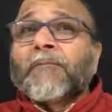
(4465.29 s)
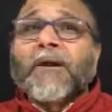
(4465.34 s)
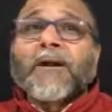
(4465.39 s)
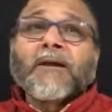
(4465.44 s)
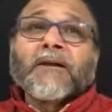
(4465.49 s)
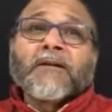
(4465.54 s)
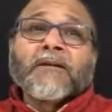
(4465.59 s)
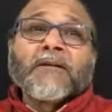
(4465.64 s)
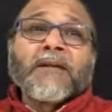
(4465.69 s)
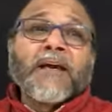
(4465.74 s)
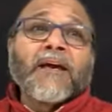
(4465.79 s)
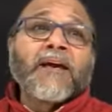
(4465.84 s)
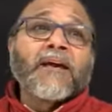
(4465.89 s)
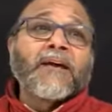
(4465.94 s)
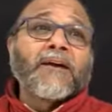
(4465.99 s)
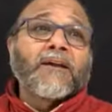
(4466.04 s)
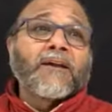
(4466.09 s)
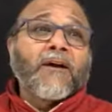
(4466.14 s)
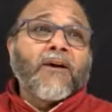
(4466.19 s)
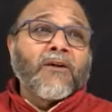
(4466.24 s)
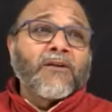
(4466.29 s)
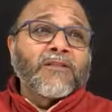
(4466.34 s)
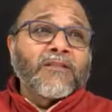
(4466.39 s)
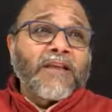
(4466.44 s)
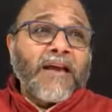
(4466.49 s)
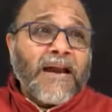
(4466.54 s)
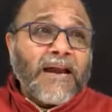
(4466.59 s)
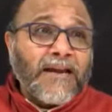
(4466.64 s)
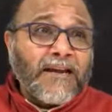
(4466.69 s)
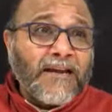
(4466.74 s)
but there, on
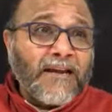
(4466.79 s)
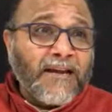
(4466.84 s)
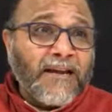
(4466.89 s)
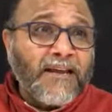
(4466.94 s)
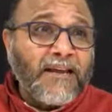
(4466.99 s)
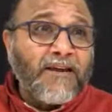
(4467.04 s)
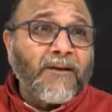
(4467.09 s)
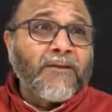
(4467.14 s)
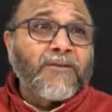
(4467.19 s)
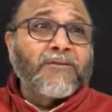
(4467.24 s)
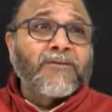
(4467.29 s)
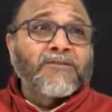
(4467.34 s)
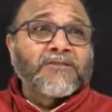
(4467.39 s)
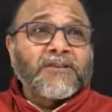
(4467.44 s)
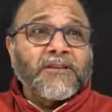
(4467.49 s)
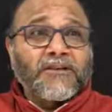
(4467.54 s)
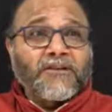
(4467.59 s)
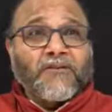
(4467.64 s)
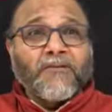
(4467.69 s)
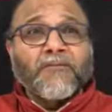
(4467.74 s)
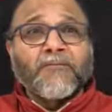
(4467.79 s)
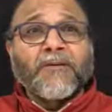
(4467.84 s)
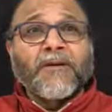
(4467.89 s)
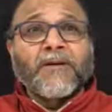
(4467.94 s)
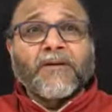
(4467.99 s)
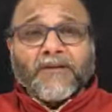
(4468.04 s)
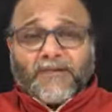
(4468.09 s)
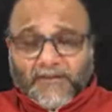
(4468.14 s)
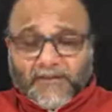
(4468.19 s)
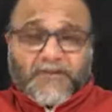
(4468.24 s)
that day, on the seat of
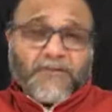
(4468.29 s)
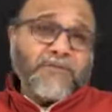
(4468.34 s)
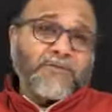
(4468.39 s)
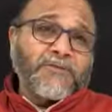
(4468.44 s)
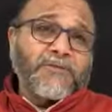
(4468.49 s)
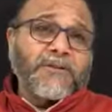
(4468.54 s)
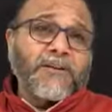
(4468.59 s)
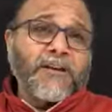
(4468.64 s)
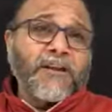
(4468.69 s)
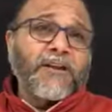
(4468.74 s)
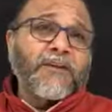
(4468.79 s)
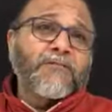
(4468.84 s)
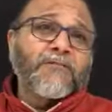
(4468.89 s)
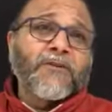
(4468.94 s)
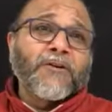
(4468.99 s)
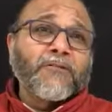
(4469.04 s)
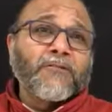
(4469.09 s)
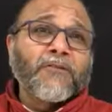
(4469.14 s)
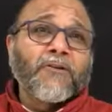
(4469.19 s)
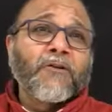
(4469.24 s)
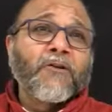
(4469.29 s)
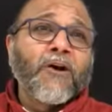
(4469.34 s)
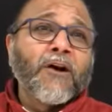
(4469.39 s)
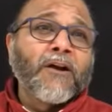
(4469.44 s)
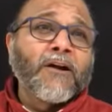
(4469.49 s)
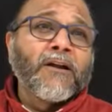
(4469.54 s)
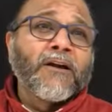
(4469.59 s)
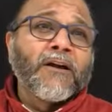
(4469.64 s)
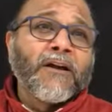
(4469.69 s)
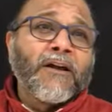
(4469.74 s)
my, she was sitting in front of the
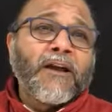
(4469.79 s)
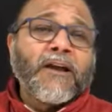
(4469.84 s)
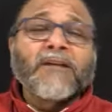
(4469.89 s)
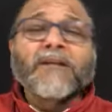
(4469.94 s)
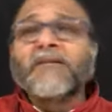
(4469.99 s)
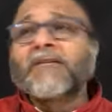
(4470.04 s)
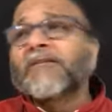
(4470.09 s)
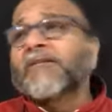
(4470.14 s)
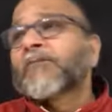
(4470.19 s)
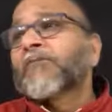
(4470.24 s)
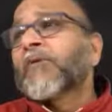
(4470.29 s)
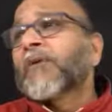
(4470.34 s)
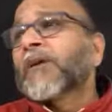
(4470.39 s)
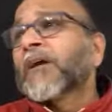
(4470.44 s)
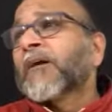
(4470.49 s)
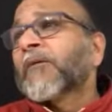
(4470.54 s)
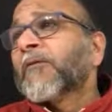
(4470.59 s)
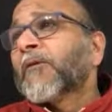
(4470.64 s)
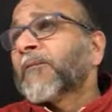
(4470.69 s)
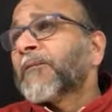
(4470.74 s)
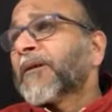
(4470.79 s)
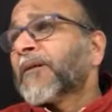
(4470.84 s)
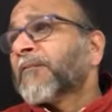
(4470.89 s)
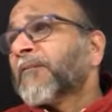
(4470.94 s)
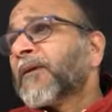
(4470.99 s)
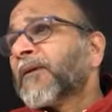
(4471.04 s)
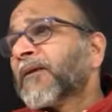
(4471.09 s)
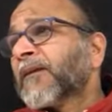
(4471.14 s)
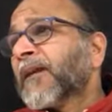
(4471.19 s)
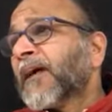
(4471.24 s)
God and she says, What have I made
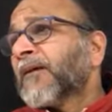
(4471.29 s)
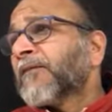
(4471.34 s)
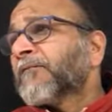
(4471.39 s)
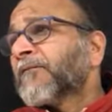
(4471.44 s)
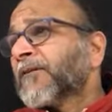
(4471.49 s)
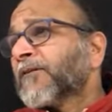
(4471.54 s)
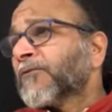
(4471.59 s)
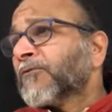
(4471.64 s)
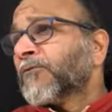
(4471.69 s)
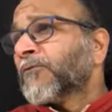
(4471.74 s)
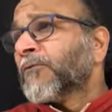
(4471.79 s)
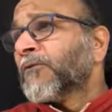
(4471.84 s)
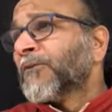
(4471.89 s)
my life into?